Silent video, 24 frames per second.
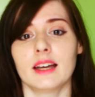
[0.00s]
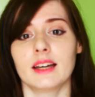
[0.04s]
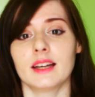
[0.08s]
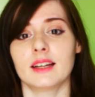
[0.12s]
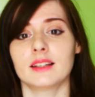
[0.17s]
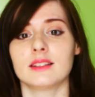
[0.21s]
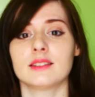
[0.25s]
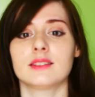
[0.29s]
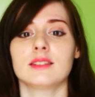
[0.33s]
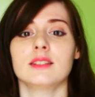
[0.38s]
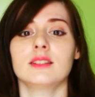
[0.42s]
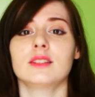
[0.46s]

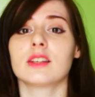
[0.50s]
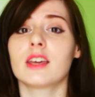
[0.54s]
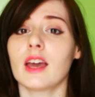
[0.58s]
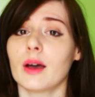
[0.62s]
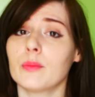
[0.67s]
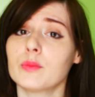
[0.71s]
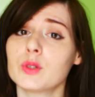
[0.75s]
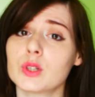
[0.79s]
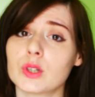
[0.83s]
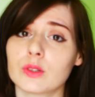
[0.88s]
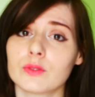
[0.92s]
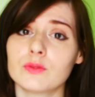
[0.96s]
and see the
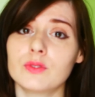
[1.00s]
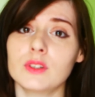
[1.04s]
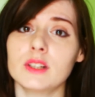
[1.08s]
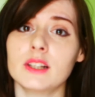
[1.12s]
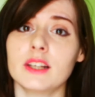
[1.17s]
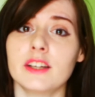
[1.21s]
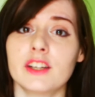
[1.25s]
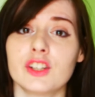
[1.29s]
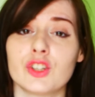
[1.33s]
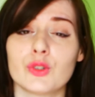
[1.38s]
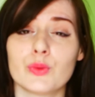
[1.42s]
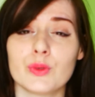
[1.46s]
Gamcheon
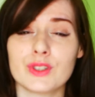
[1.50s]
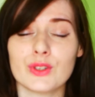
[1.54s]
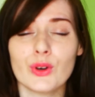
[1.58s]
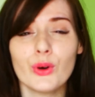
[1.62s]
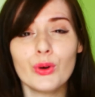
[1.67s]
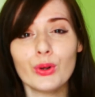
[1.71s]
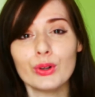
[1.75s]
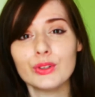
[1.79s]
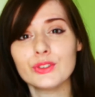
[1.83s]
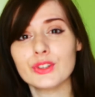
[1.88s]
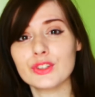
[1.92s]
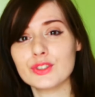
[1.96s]
village with
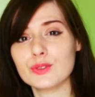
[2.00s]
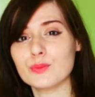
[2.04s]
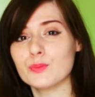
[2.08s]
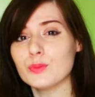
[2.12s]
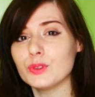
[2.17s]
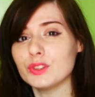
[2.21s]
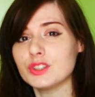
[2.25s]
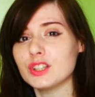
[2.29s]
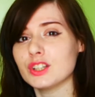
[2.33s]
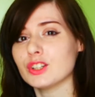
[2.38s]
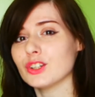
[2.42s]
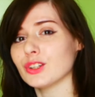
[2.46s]
all those
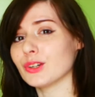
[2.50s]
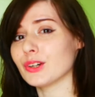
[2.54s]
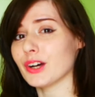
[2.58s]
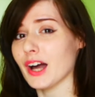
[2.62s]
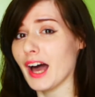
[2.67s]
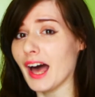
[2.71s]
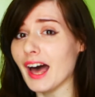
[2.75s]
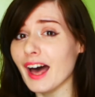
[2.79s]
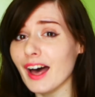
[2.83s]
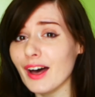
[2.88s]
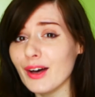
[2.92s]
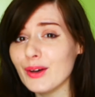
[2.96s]
multicolored
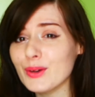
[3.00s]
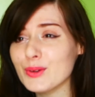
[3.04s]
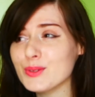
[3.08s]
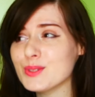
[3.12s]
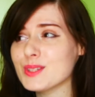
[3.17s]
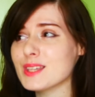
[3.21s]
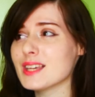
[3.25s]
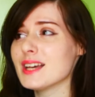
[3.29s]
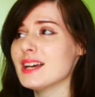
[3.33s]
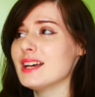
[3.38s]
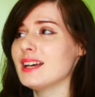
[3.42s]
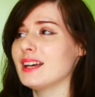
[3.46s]

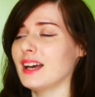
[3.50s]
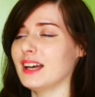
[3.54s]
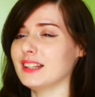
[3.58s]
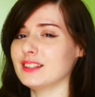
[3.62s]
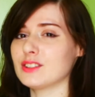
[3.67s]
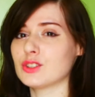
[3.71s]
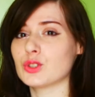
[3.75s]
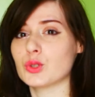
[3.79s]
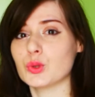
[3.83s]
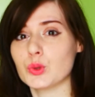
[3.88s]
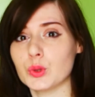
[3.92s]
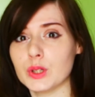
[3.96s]
houses
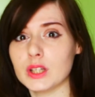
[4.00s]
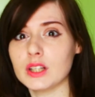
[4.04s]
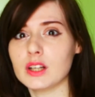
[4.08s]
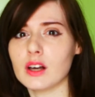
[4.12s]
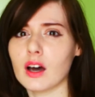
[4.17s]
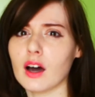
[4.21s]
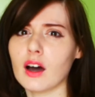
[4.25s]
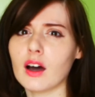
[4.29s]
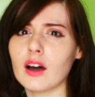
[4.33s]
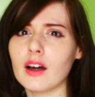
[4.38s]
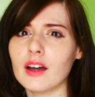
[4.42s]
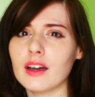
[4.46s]
and the street
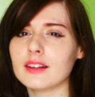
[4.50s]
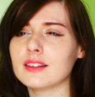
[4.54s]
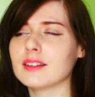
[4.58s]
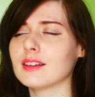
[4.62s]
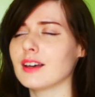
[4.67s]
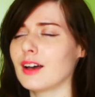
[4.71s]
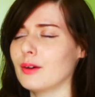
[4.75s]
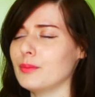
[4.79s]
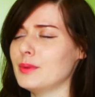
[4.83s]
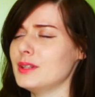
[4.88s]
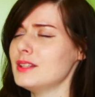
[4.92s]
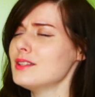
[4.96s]
art.
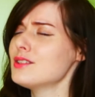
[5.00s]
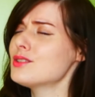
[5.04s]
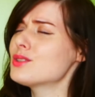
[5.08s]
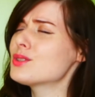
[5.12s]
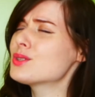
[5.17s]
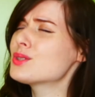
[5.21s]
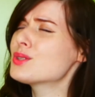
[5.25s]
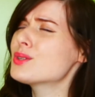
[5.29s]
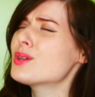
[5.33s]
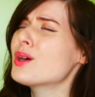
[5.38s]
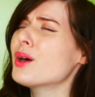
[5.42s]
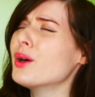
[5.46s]
I mean,
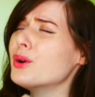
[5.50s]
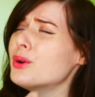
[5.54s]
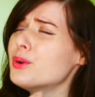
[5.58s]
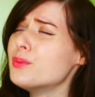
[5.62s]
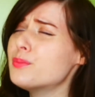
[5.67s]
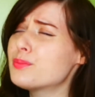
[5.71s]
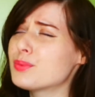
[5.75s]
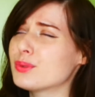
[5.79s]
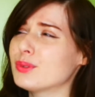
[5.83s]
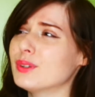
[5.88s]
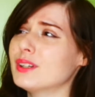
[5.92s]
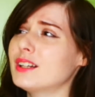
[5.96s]
it's
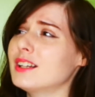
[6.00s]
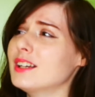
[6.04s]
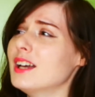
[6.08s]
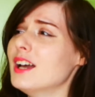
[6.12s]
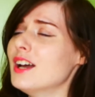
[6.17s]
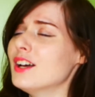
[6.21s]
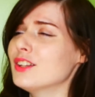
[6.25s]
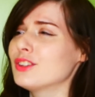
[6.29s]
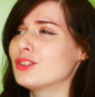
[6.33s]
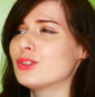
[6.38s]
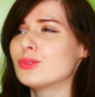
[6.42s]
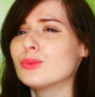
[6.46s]
so
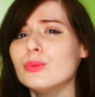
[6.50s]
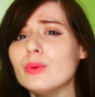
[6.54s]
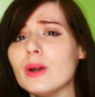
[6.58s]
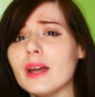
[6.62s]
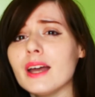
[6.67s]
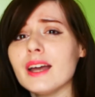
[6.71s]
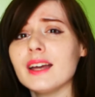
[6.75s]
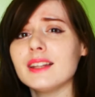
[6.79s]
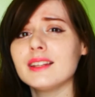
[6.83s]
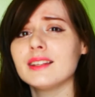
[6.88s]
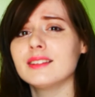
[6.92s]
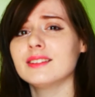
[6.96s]
pretty. The
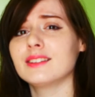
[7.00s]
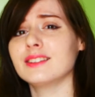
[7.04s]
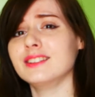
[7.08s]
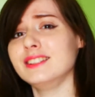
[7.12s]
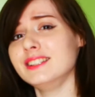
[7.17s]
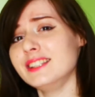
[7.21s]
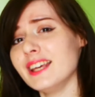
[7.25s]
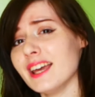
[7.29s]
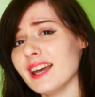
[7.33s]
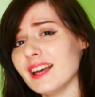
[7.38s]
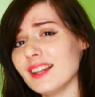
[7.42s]
red and the